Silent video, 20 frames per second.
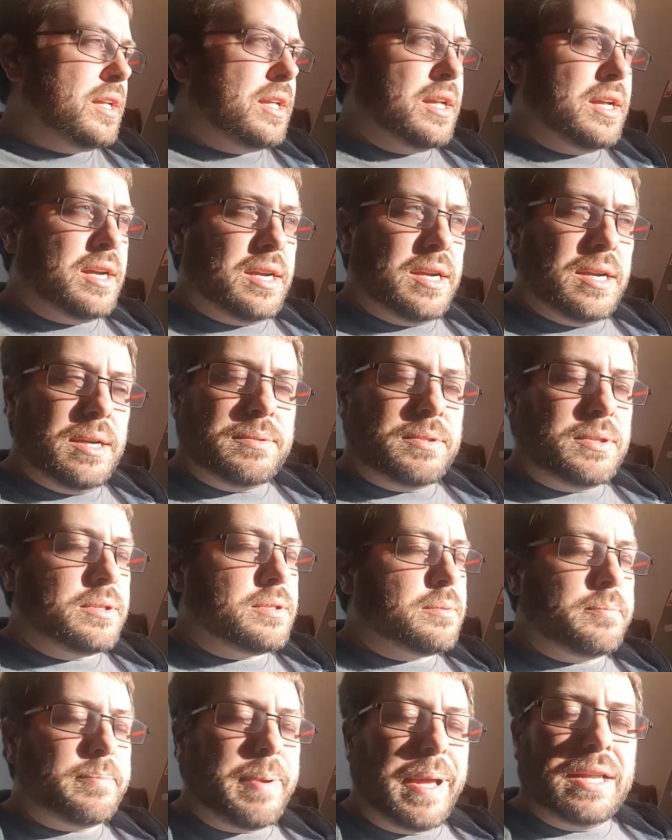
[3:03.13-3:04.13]
So
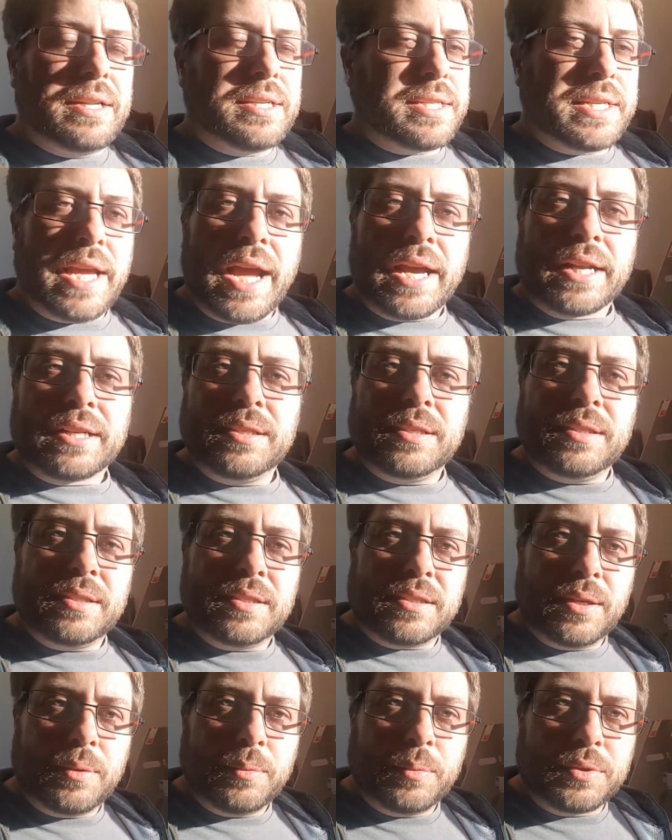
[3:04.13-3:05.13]
it's a balancing act.
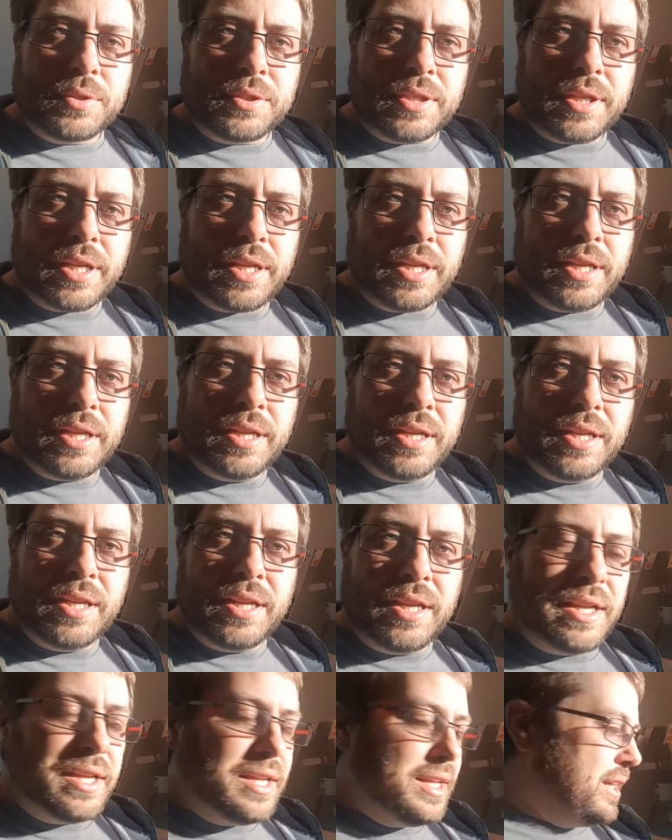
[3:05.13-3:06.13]
So we'll see.
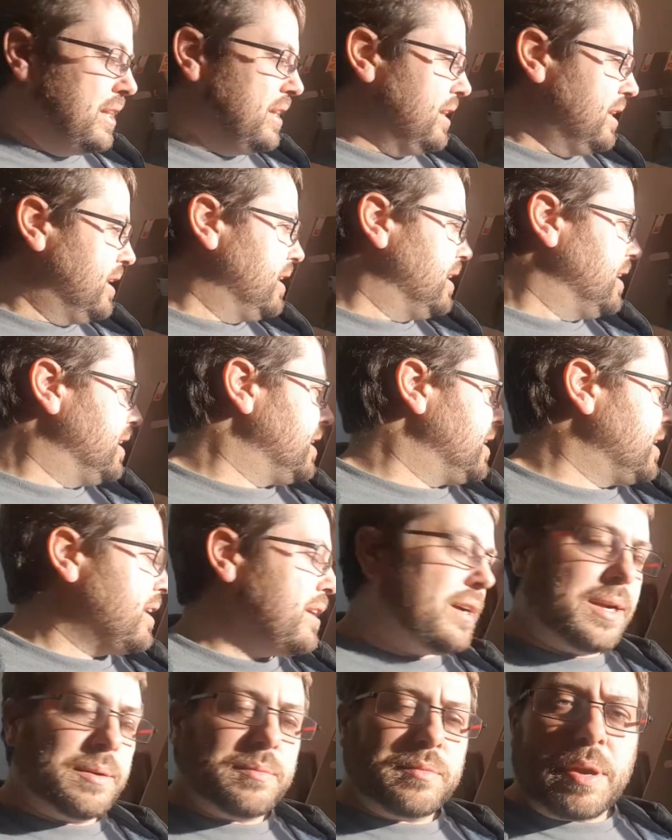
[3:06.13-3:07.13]

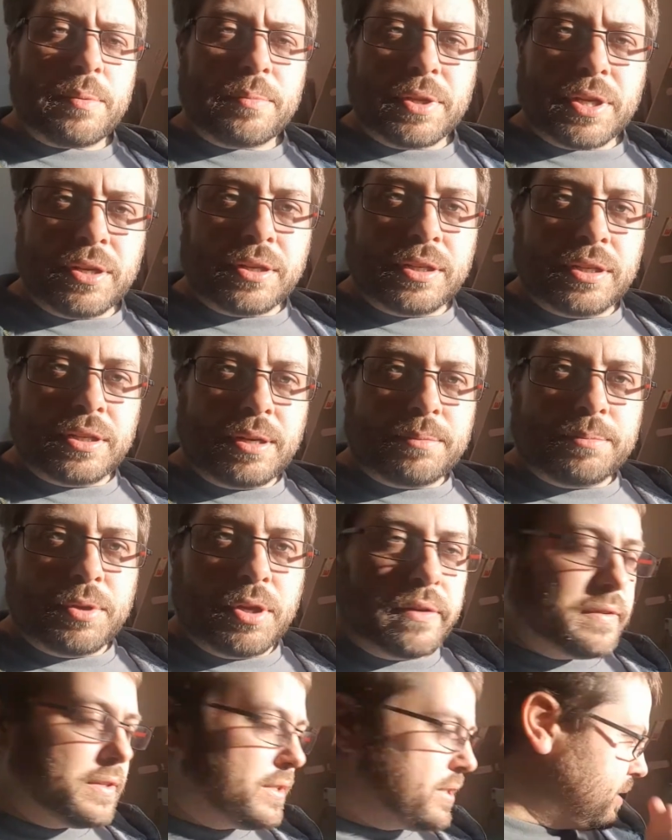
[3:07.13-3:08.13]
I'm rambling on. I'm
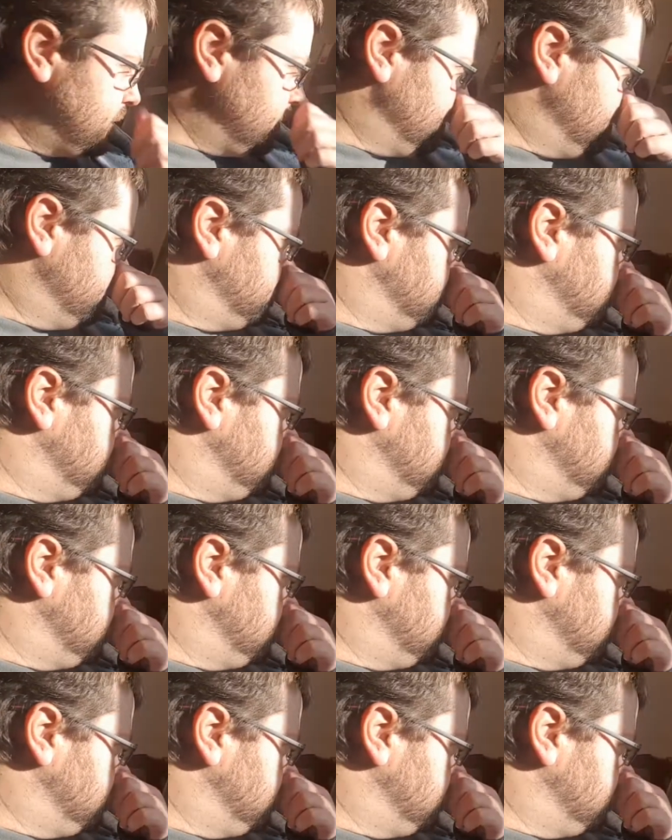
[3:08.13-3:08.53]
nervous.